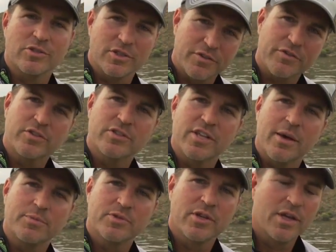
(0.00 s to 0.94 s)
in different
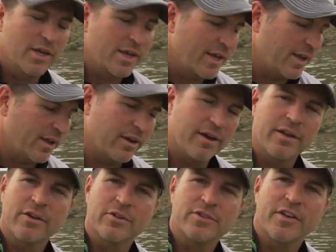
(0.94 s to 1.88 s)
depths, and
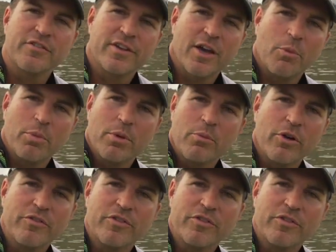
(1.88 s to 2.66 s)
it'll definitely help put more